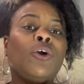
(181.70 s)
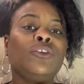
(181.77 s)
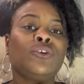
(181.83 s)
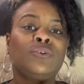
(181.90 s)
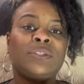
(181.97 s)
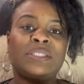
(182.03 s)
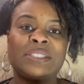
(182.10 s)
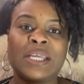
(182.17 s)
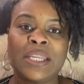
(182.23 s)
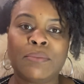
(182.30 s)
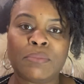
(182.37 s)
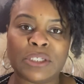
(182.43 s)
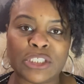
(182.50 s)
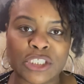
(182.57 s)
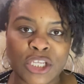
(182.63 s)
your study
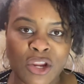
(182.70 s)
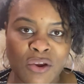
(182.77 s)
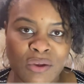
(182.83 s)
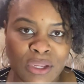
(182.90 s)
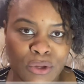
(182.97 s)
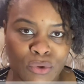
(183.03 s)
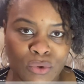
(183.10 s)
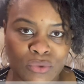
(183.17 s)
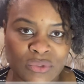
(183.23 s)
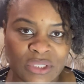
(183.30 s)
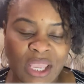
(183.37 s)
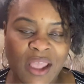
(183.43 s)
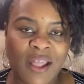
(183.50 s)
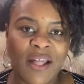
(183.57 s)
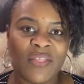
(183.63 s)

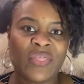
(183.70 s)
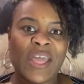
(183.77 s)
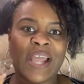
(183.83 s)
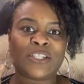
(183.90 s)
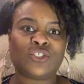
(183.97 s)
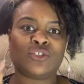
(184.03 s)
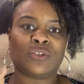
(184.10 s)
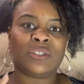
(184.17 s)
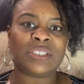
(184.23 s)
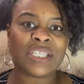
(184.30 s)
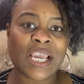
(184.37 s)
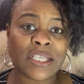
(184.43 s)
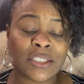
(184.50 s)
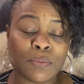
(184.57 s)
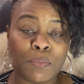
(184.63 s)
materials. That's your
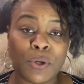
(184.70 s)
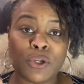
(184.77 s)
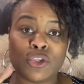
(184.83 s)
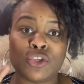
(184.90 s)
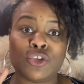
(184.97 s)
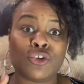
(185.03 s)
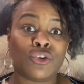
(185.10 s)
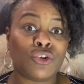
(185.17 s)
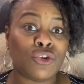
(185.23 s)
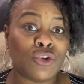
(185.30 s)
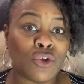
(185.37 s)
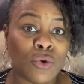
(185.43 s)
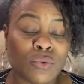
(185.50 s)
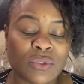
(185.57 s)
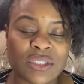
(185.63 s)
textbook, your
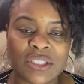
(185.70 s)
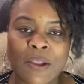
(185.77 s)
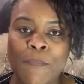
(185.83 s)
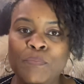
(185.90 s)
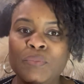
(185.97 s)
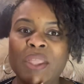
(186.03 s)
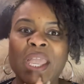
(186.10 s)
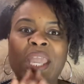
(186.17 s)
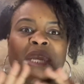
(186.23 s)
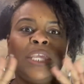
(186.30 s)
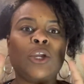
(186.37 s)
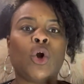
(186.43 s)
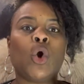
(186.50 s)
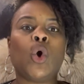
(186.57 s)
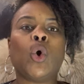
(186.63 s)
notes,
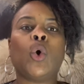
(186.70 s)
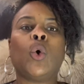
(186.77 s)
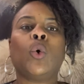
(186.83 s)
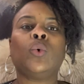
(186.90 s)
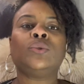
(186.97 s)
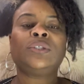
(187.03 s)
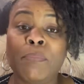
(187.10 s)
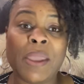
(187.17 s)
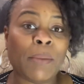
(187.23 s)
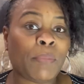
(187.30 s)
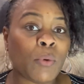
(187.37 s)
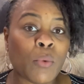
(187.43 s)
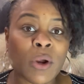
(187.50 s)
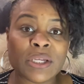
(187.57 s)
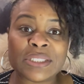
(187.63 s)
any old
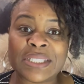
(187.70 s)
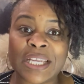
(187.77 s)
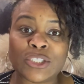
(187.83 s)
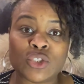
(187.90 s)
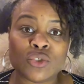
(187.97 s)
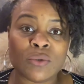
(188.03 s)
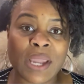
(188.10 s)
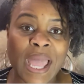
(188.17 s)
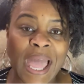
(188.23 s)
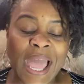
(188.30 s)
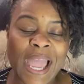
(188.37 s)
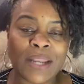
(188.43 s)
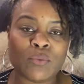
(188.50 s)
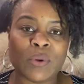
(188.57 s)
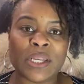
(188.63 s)
paperwork that you
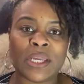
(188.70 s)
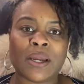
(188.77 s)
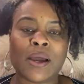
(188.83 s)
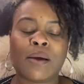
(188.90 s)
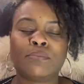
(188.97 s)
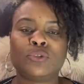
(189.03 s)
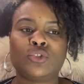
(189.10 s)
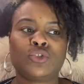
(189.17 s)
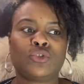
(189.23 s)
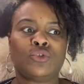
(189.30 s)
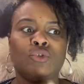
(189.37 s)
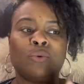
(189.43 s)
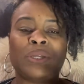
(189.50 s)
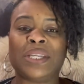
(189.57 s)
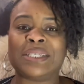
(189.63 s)
had when it comes to
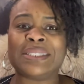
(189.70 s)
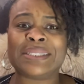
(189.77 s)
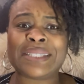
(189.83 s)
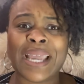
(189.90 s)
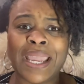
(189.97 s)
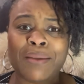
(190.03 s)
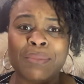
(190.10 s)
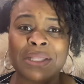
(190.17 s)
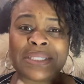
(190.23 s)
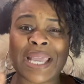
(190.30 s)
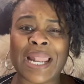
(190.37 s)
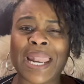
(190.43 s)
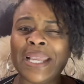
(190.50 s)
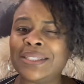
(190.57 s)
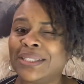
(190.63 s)
doing assignments.
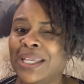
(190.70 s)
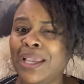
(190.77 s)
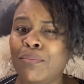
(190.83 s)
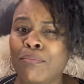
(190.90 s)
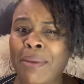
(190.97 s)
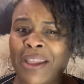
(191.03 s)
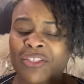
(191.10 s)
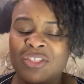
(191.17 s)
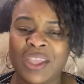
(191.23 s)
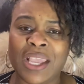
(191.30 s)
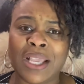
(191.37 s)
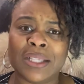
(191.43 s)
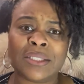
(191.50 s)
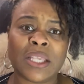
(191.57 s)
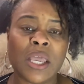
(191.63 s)
I like to keep my
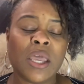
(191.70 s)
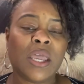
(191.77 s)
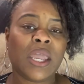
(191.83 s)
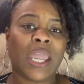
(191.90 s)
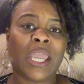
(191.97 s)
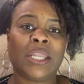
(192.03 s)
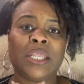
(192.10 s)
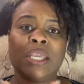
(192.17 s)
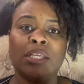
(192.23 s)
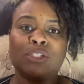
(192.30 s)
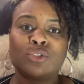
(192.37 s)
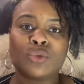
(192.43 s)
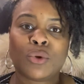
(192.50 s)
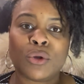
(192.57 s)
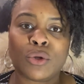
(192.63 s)
things, any
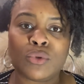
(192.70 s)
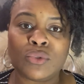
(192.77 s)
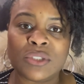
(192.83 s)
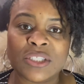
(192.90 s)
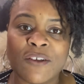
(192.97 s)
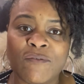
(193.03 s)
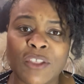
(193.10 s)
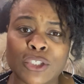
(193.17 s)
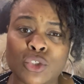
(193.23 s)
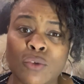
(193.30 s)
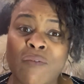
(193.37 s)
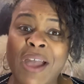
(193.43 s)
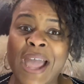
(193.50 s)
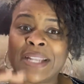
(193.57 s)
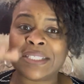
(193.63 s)
historical stuff that
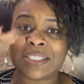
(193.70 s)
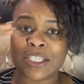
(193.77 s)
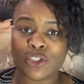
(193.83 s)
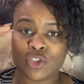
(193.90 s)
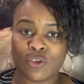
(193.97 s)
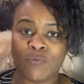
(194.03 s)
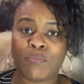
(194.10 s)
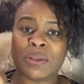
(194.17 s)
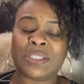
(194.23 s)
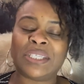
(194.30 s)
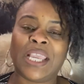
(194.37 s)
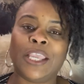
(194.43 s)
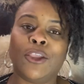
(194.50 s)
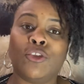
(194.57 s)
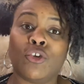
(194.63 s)
you've had since you've been
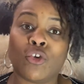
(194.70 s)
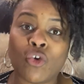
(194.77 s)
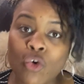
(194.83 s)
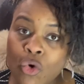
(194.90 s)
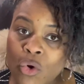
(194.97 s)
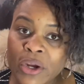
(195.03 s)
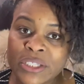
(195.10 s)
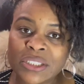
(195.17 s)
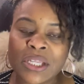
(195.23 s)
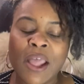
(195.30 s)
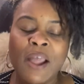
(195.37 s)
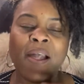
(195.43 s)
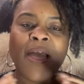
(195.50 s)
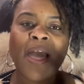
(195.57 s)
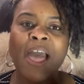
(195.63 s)
taking your course,
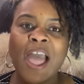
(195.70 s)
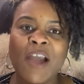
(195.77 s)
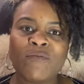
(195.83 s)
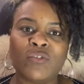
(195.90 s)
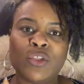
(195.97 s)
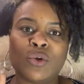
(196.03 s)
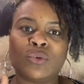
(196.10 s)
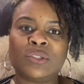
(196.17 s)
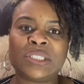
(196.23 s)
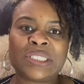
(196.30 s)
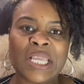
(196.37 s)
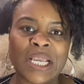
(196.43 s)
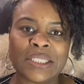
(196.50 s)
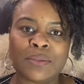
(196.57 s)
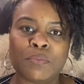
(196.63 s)
have those
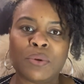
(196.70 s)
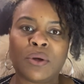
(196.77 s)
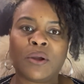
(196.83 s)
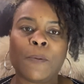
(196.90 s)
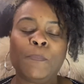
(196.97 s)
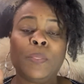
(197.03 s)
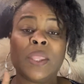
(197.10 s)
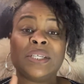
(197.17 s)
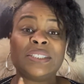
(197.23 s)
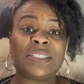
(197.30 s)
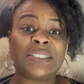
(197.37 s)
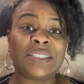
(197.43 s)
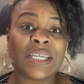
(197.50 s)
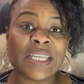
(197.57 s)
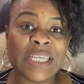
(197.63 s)
textbook,
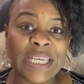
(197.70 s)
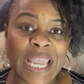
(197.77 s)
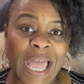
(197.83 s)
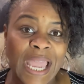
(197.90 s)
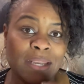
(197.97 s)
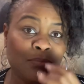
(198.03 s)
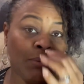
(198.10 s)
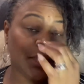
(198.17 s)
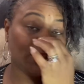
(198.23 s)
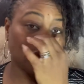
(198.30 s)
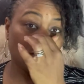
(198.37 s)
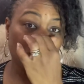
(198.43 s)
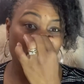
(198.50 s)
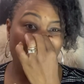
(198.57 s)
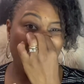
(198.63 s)
study guide. Make
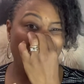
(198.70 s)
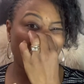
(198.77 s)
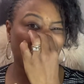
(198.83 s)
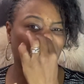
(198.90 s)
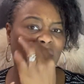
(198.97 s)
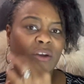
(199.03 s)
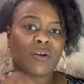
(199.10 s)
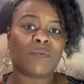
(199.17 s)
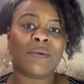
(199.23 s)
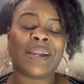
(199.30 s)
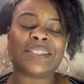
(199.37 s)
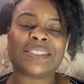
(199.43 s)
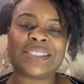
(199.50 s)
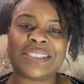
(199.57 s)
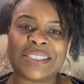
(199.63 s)
sure you have the
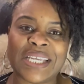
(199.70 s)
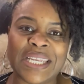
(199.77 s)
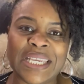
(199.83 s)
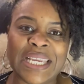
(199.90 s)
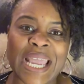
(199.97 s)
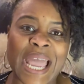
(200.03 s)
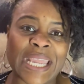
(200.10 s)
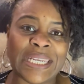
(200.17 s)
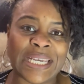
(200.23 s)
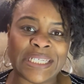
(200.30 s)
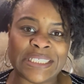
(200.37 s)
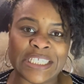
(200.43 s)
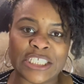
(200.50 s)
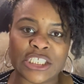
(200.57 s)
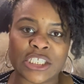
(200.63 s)
correct study guide
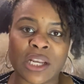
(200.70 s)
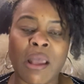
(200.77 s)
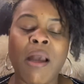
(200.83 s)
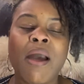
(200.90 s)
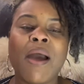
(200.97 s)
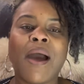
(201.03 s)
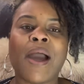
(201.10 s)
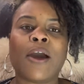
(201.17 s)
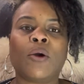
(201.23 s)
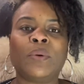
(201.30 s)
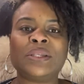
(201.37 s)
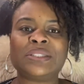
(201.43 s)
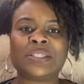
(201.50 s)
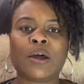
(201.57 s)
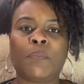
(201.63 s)
edition. I
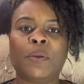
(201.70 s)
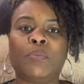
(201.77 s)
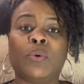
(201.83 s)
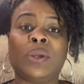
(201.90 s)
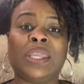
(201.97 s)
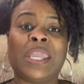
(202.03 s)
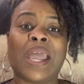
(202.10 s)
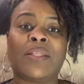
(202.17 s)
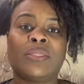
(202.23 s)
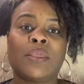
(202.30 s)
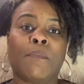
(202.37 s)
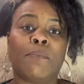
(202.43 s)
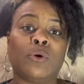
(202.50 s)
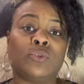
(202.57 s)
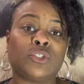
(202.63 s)
always tell people get
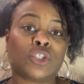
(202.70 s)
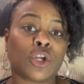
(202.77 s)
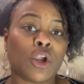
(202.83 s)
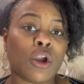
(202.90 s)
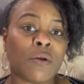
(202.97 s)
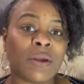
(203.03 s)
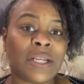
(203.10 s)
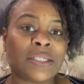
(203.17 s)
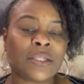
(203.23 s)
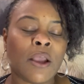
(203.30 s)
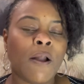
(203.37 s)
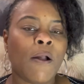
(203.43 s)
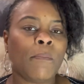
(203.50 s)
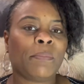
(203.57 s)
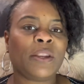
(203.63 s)
the most current,
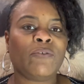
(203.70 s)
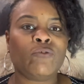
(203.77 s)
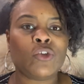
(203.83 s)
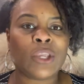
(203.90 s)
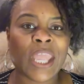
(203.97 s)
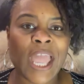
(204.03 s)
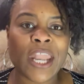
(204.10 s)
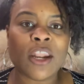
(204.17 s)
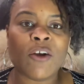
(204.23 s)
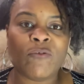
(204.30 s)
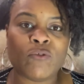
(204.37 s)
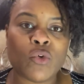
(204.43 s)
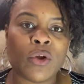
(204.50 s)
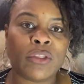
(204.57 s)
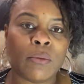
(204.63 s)
but if you can't
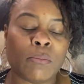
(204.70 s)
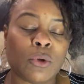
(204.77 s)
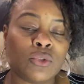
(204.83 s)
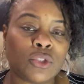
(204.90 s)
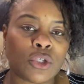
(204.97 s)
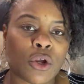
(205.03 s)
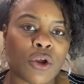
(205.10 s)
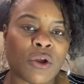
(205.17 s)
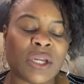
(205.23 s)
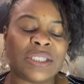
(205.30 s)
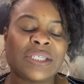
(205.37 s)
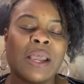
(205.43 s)
afford the most current,